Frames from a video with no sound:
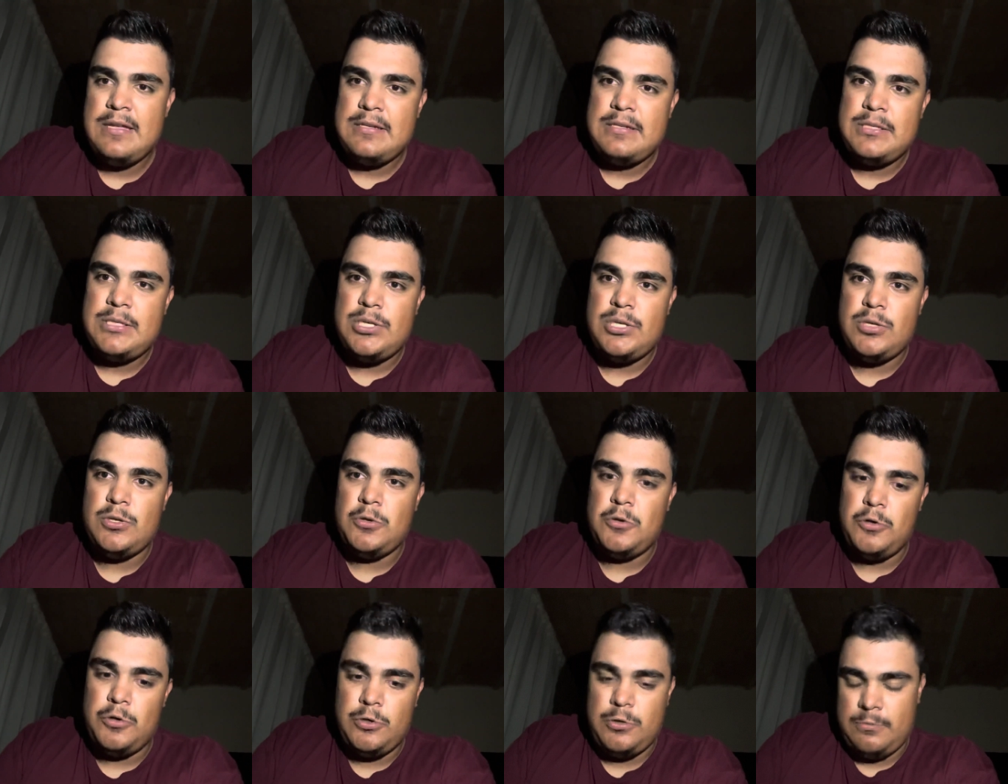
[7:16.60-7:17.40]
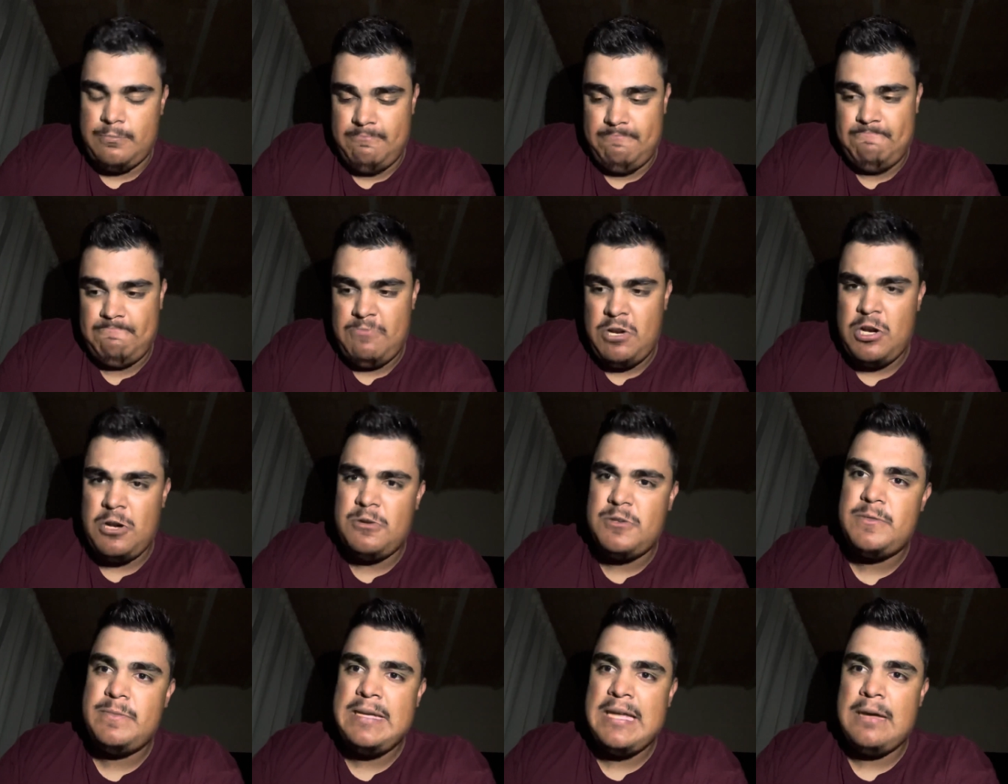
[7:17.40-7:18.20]
to, you know,
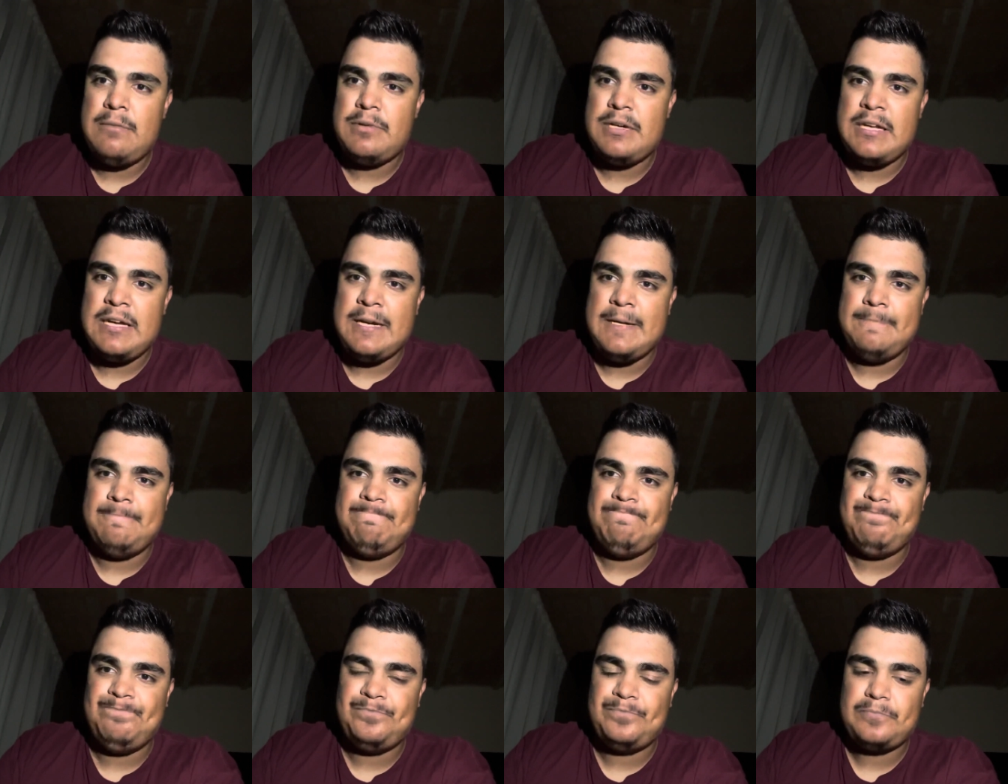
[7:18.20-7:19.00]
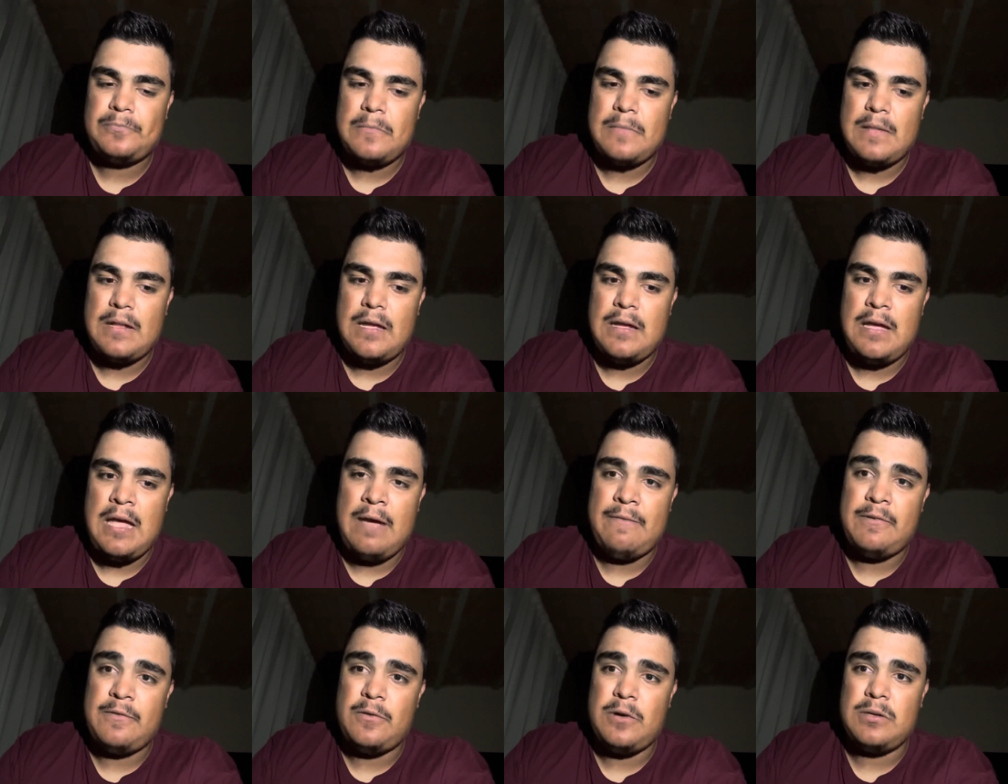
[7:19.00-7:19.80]
to be able to
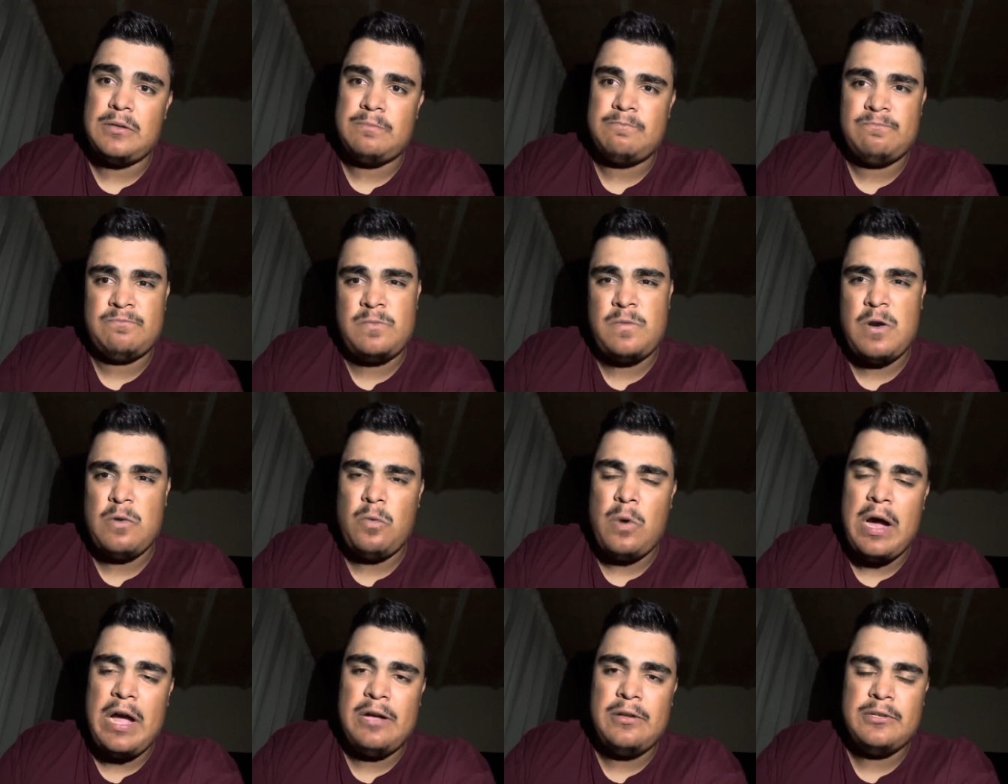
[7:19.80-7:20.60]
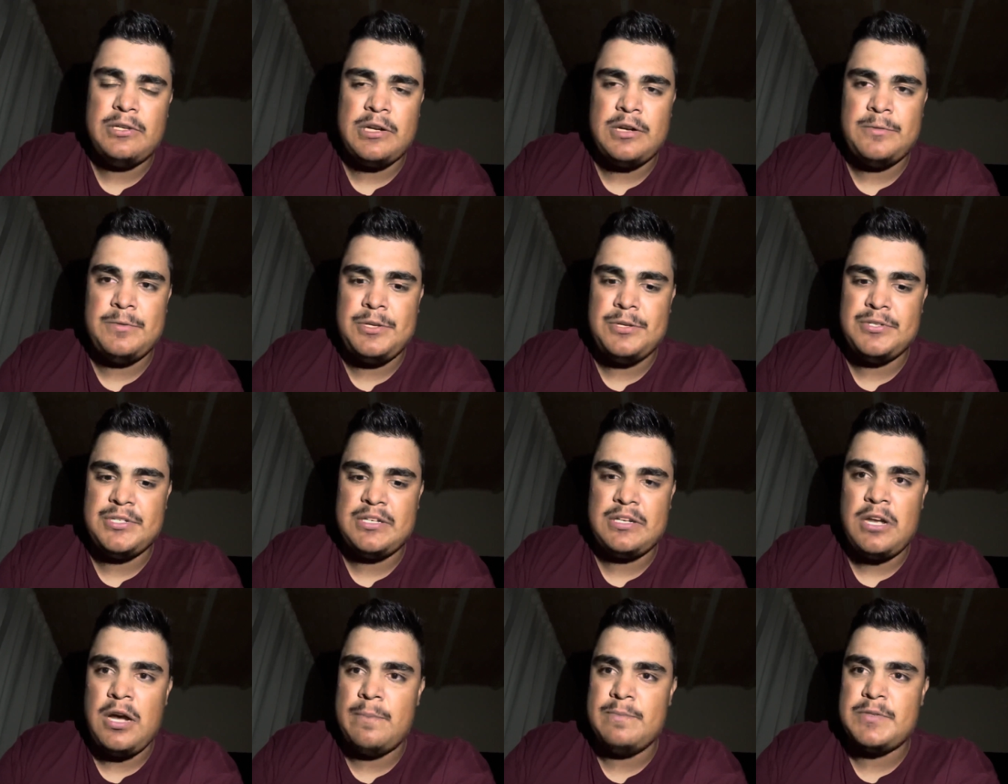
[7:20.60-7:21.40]
have it for a while. You know, use
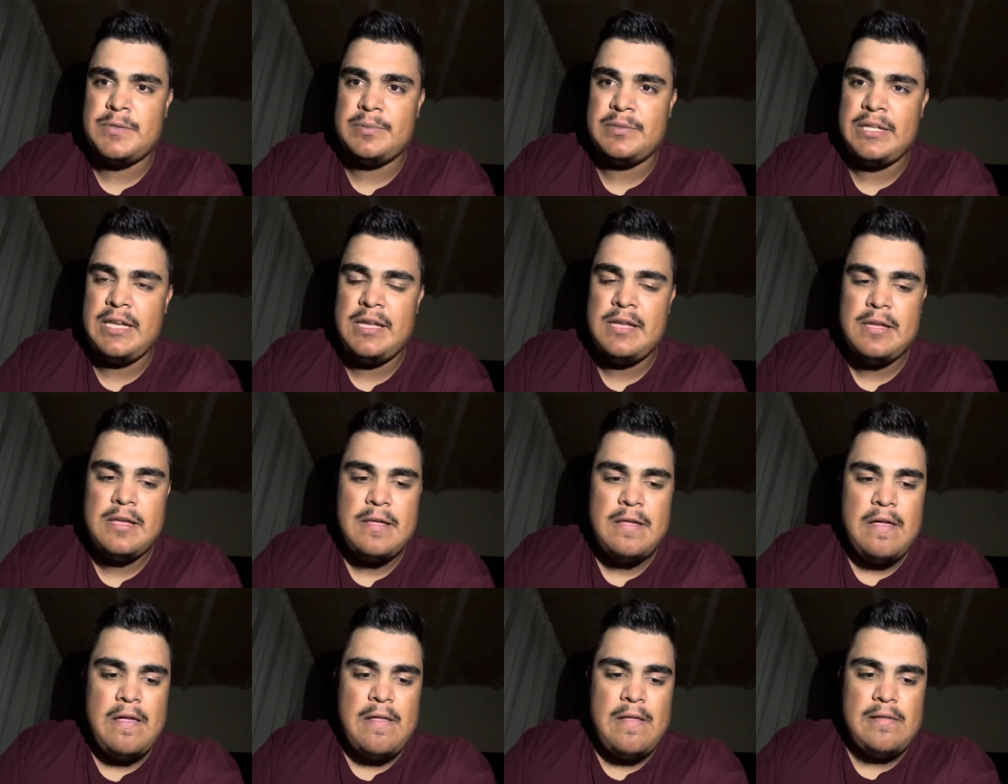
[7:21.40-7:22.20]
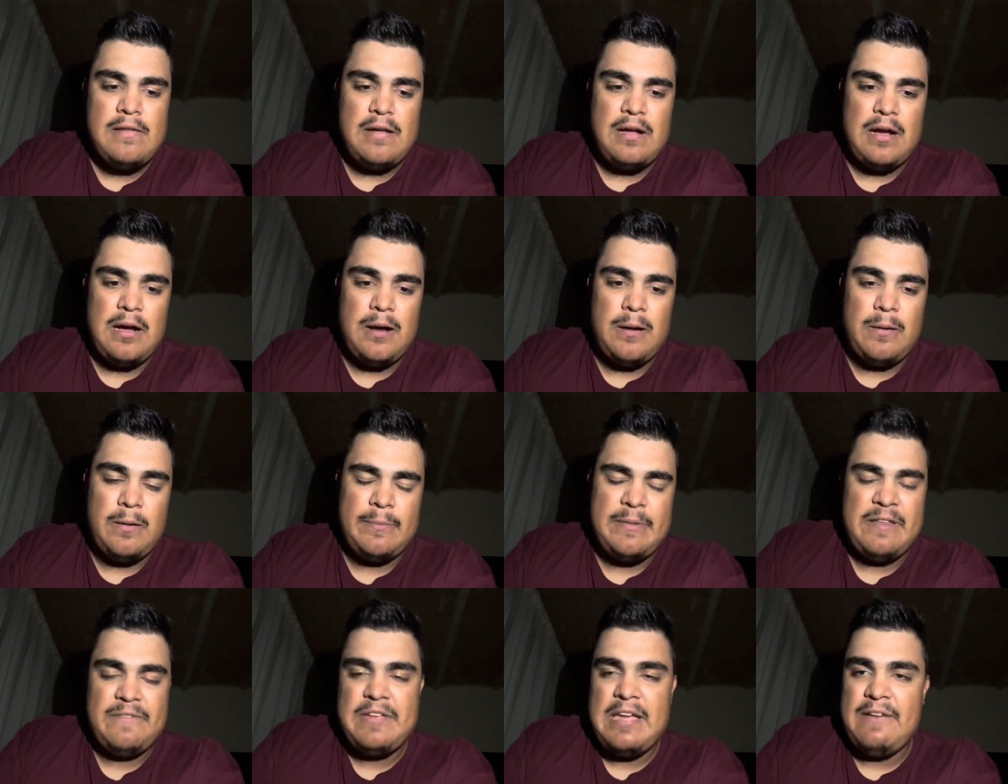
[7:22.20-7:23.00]
it comfortably. I
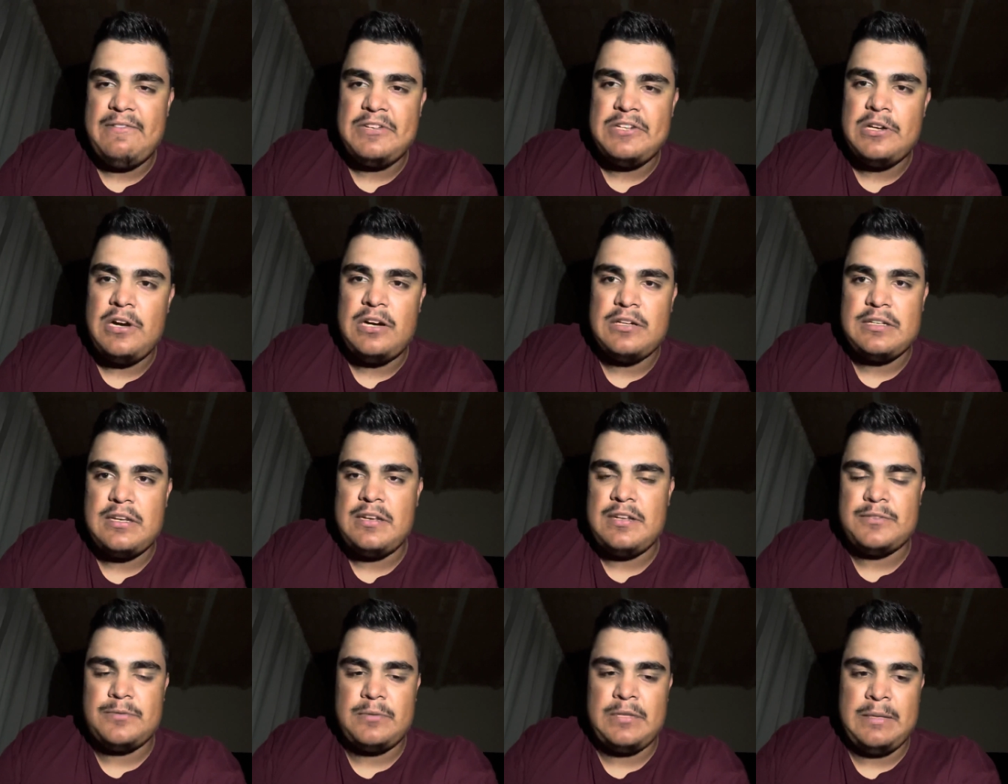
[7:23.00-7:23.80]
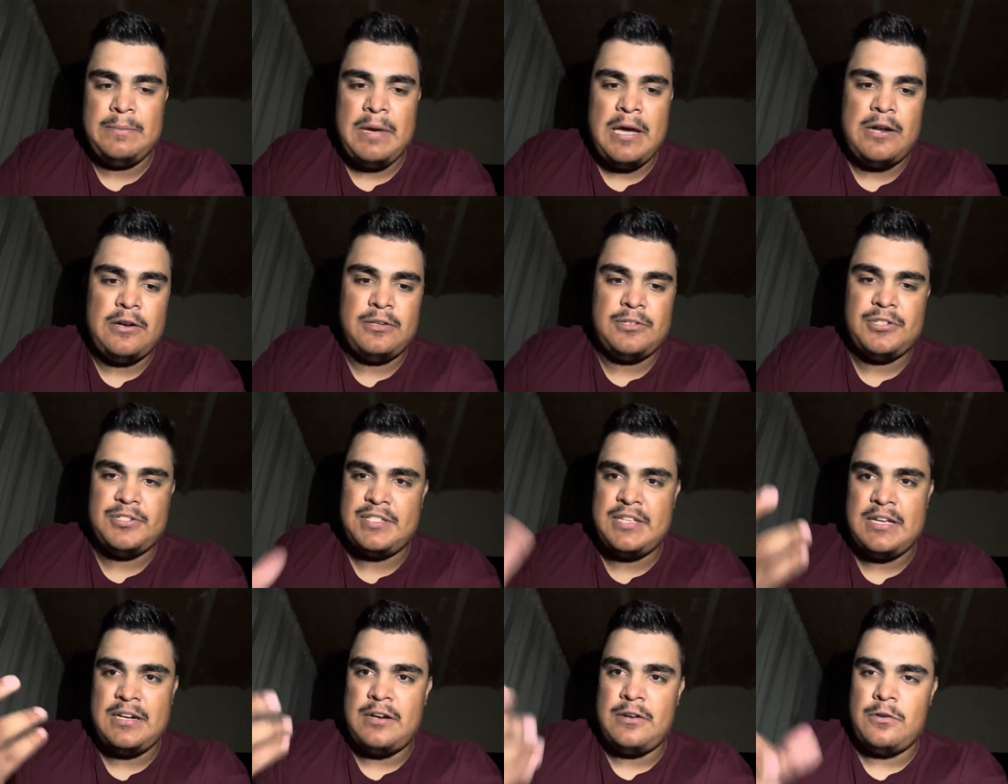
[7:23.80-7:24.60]
mean, if you have it docked, it doesn't really matter. Just
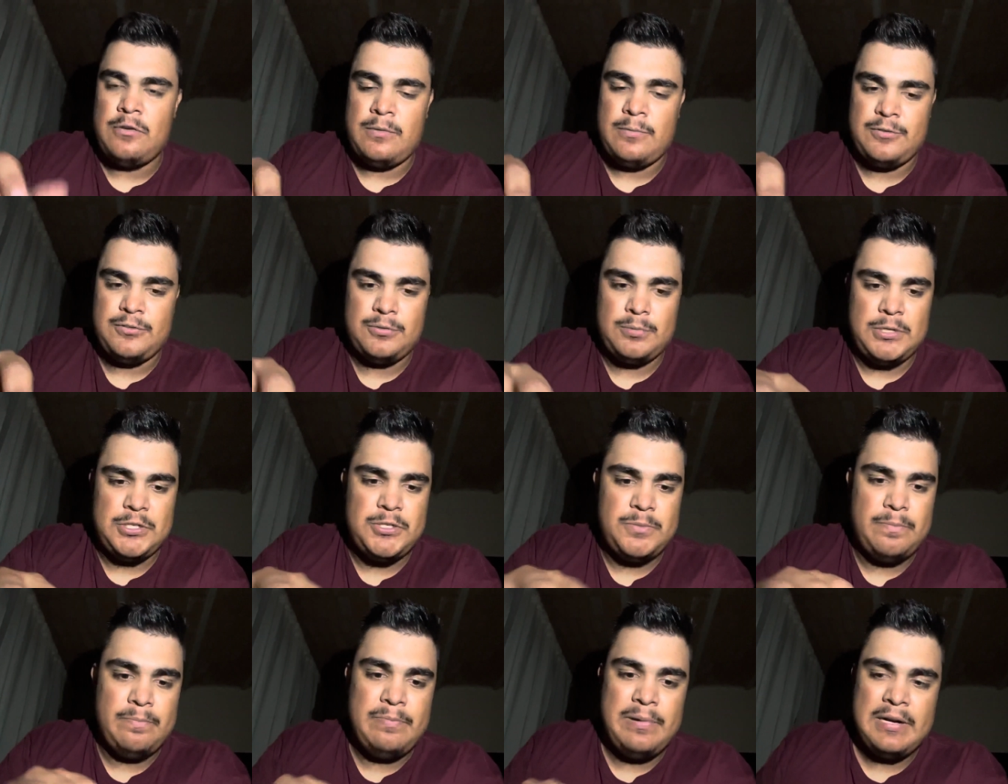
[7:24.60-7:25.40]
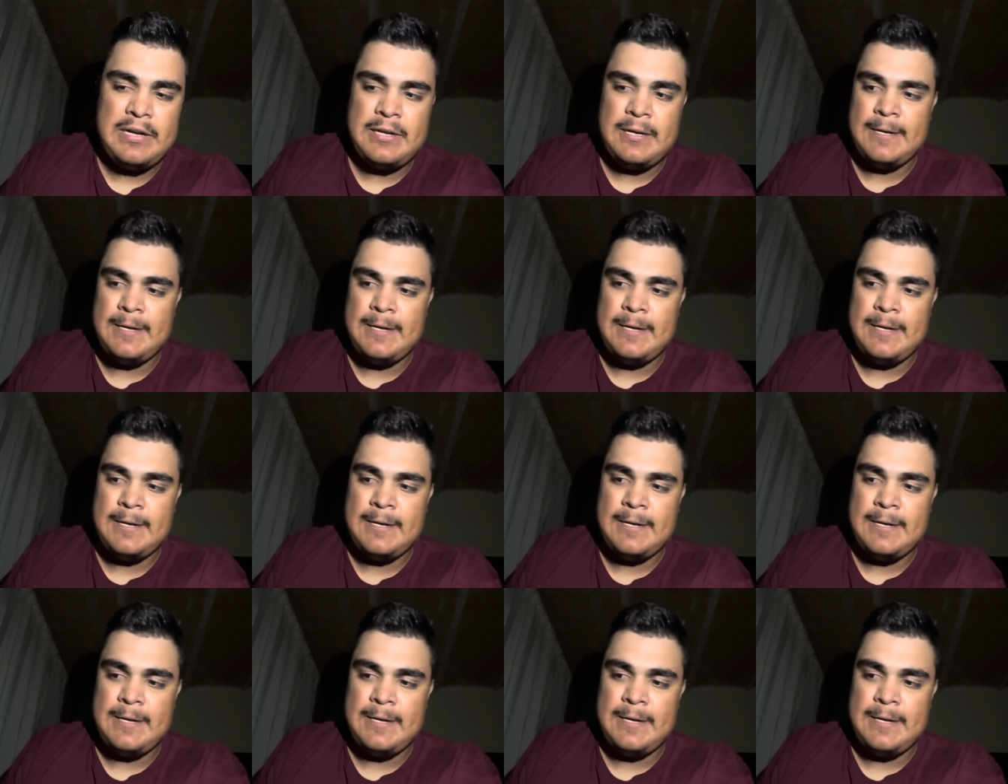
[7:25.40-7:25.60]
get a normal Switch. But